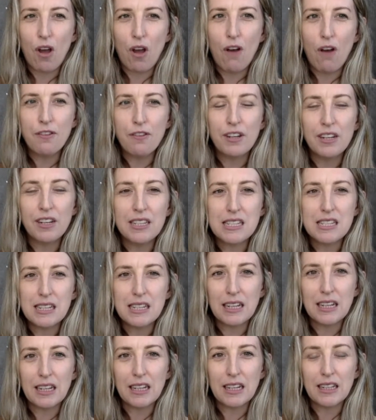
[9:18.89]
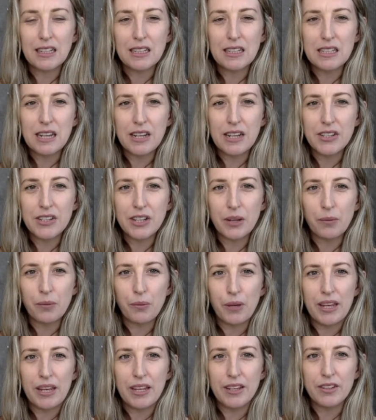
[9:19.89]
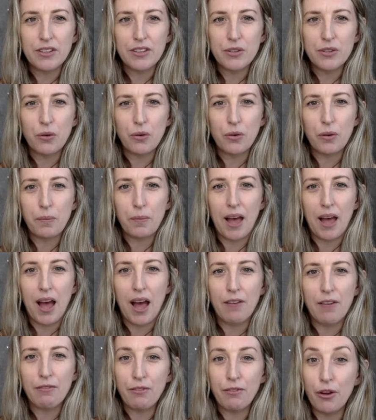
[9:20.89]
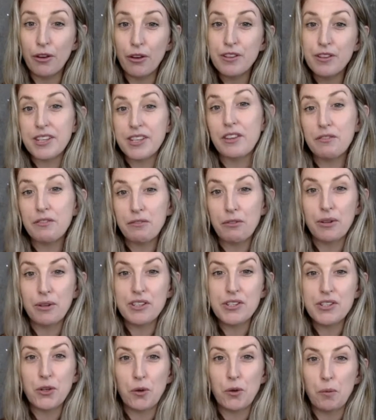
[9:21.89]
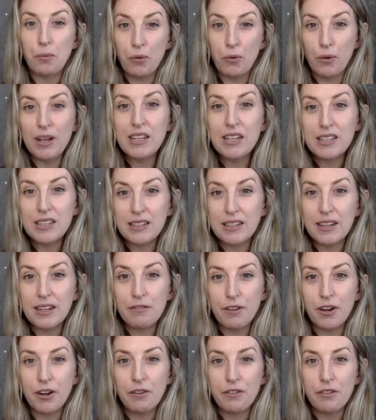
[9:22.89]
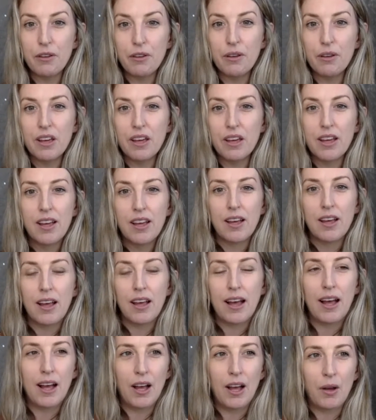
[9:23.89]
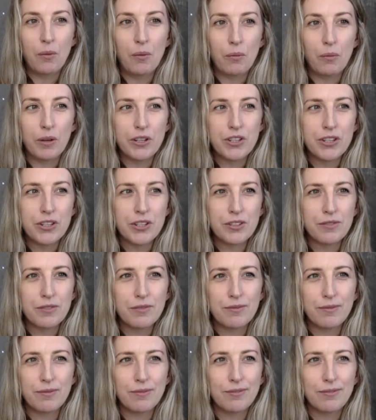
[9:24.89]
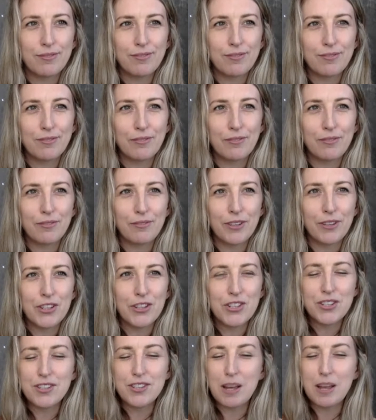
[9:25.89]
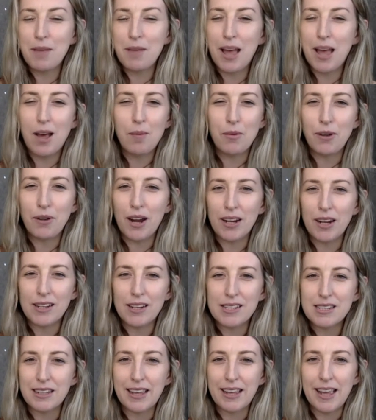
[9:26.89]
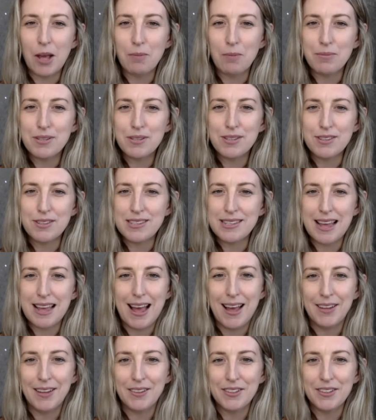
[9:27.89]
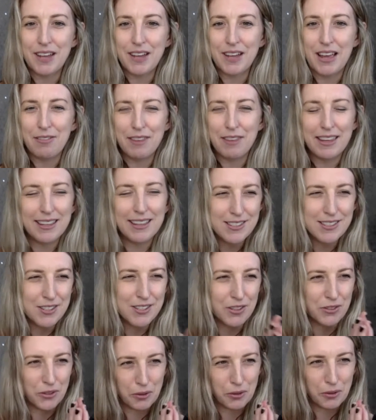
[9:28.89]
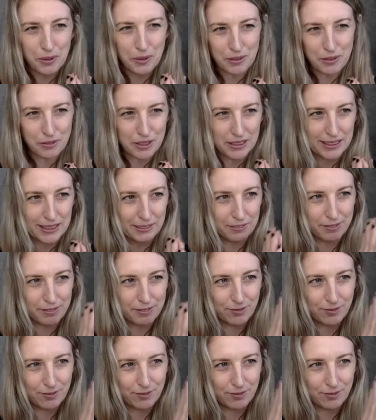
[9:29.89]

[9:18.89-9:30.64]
often in singing and teaching, we talk about focusing the voice to a point in front of you, which somehow miraculously helps the sound. I think it's to do with really